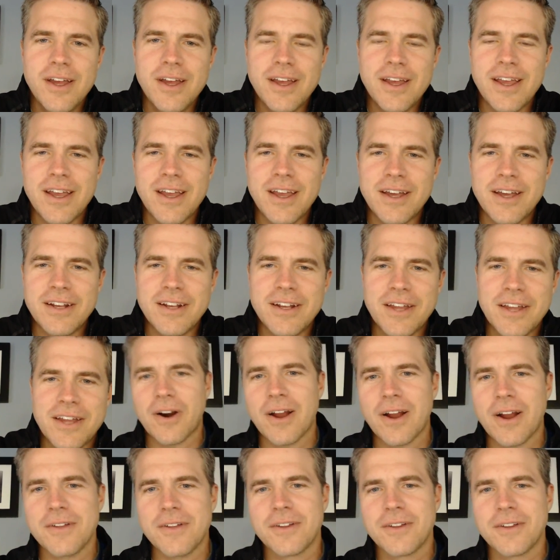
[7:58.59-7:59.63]
and I think, all
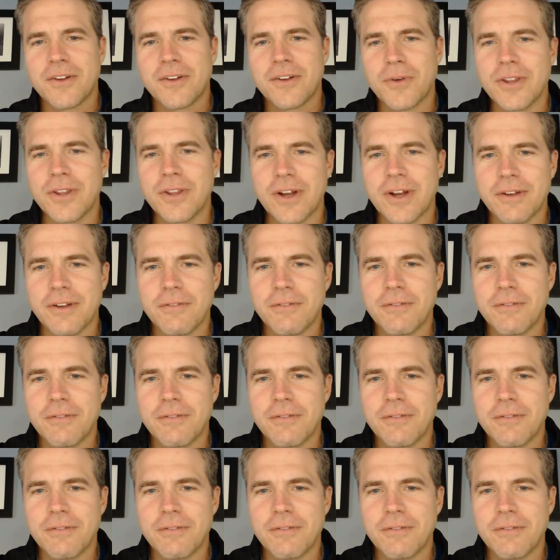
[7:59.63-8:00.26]
right, great luck.